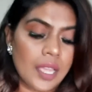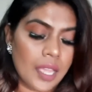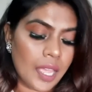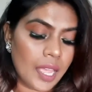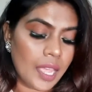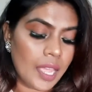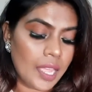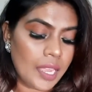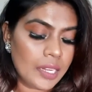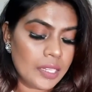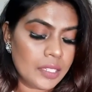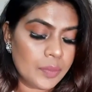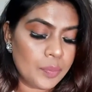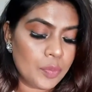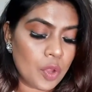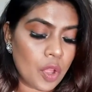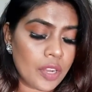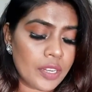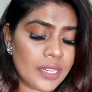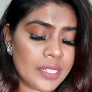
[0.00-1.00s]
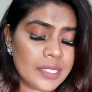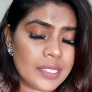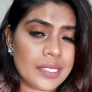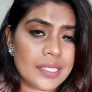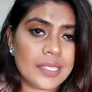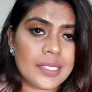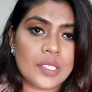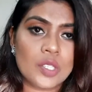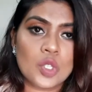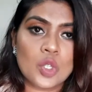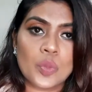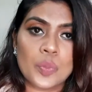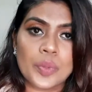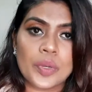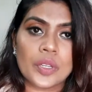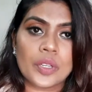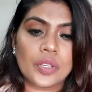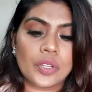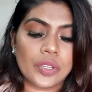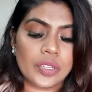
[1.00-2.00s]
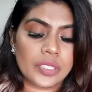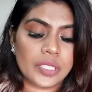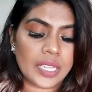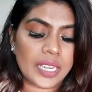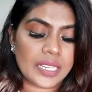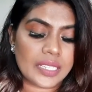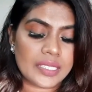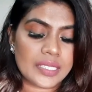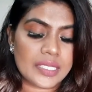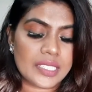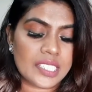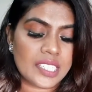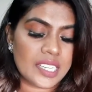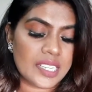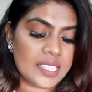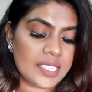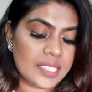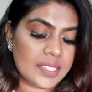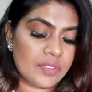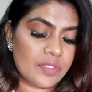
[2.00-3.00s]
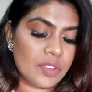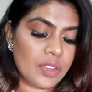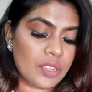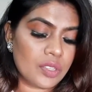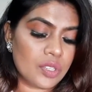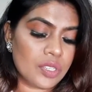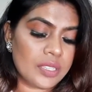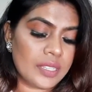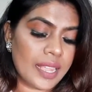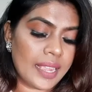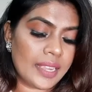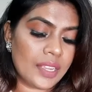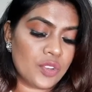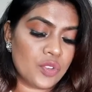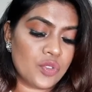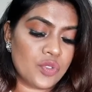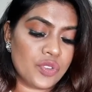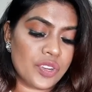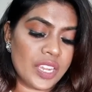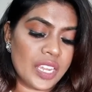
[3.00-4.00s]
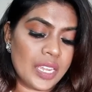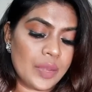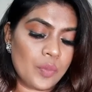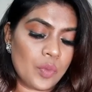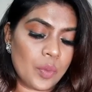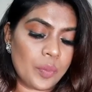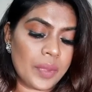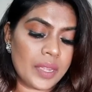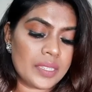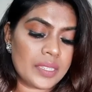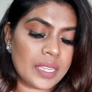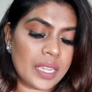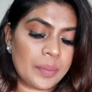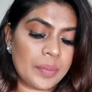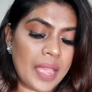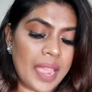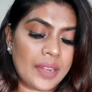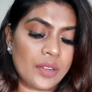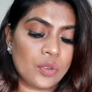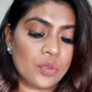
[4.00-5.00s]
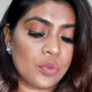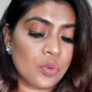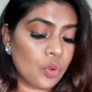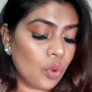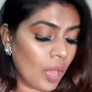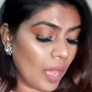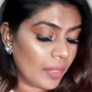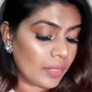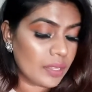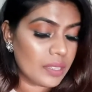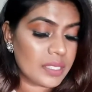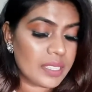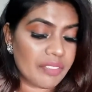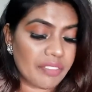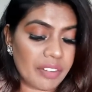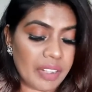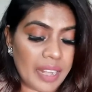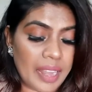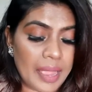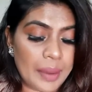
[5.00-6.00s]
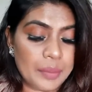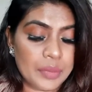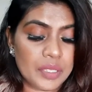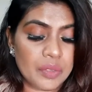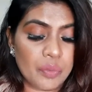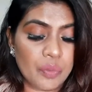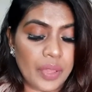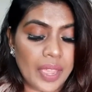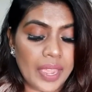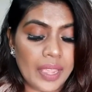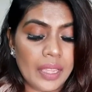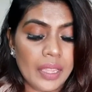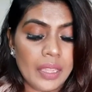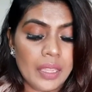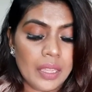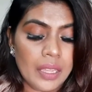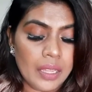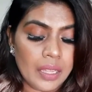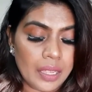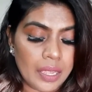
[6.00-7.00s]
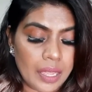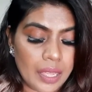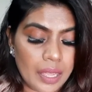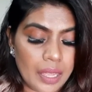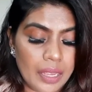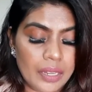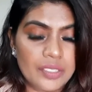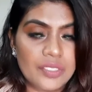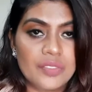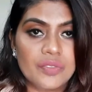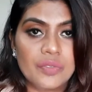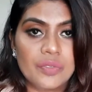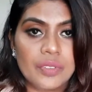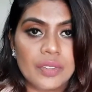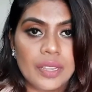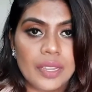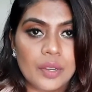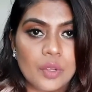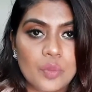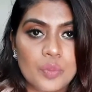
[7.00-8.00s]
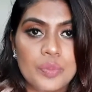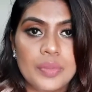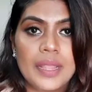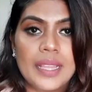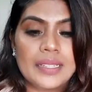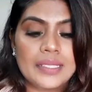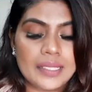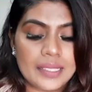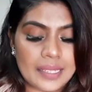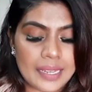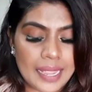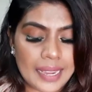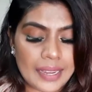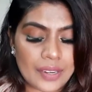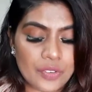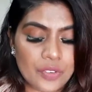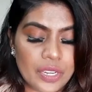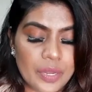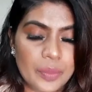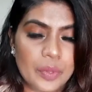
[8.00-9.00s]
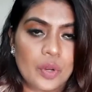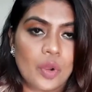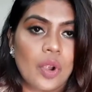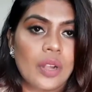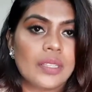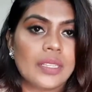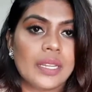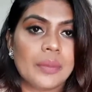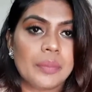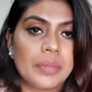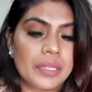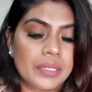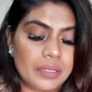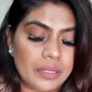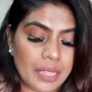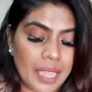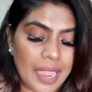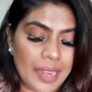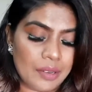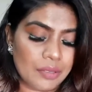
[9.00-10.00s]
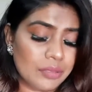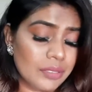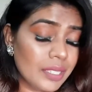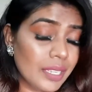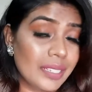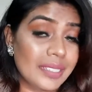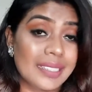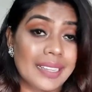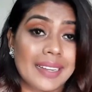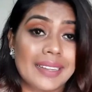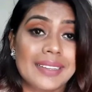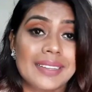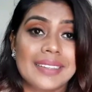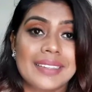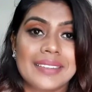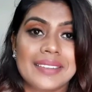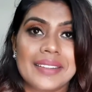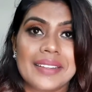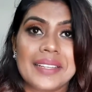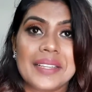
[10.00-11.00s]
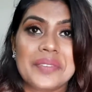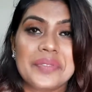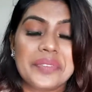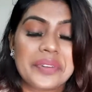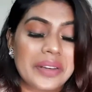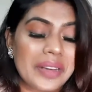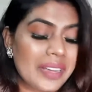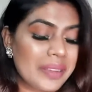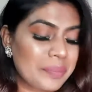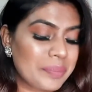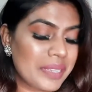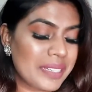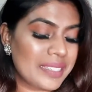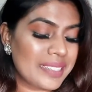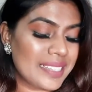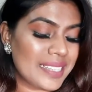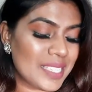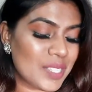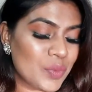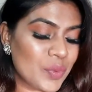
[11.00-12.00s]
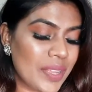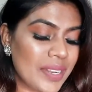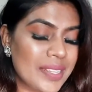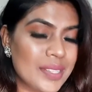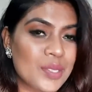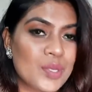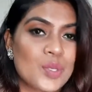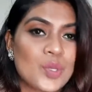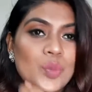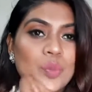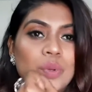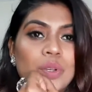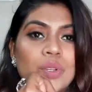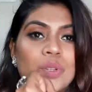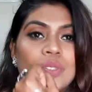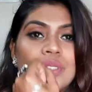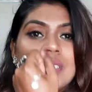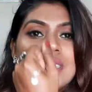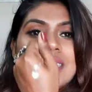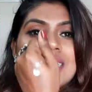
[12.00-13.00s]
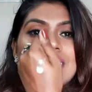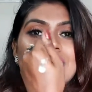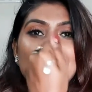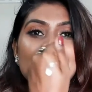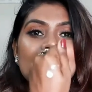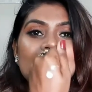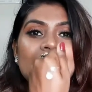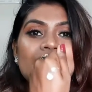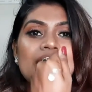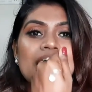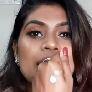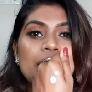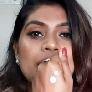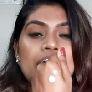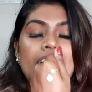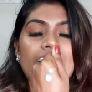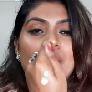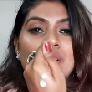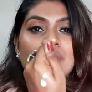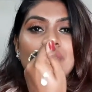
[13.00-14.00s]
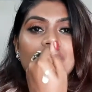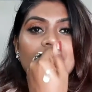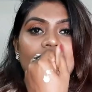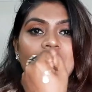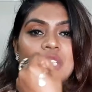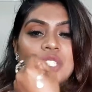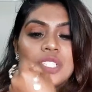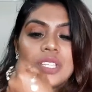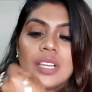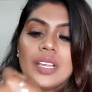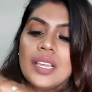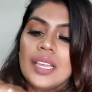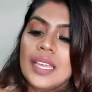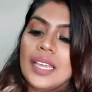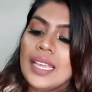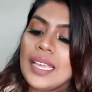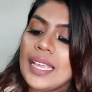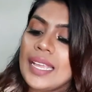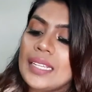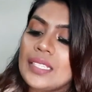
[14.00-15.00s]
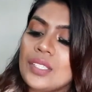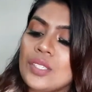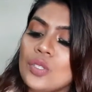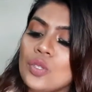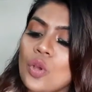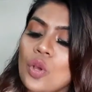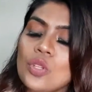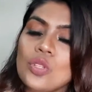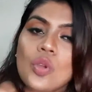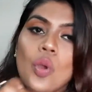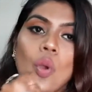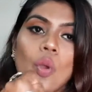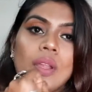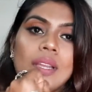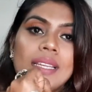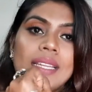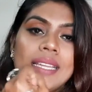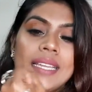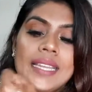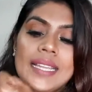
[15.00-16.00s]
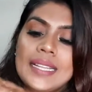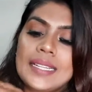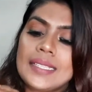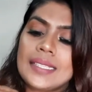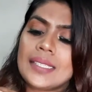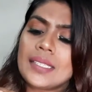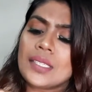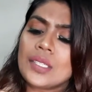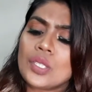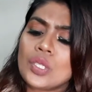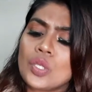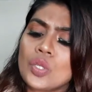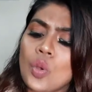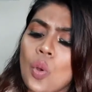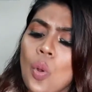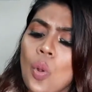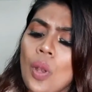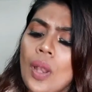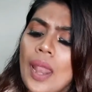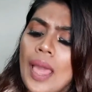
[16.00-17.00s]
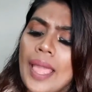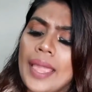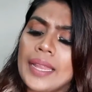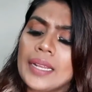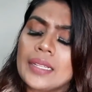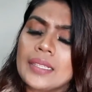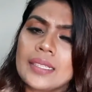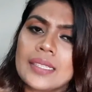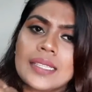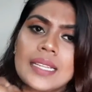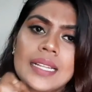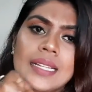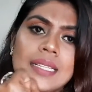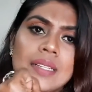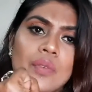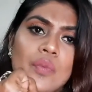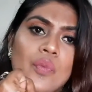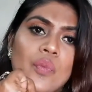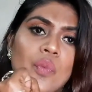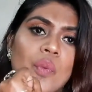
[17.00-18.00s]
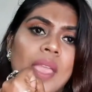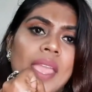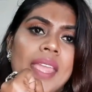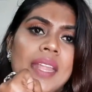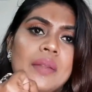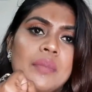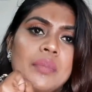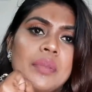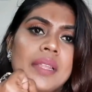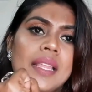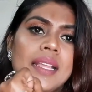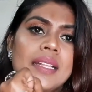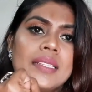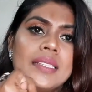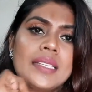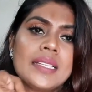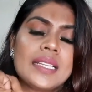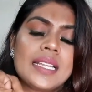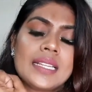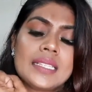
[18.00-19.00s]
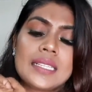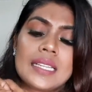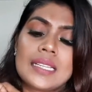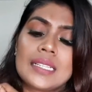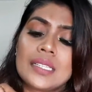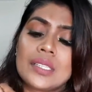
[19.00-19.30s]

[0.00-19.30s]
and the product is super good. It just works like a dream on my skin. I don't know, others have claimed the way blends in like a dream and all that, but I don't think they did really work. But this one is super good. This is in a cream kind of texture. It's not oily, it's so light. See the way it blends in. It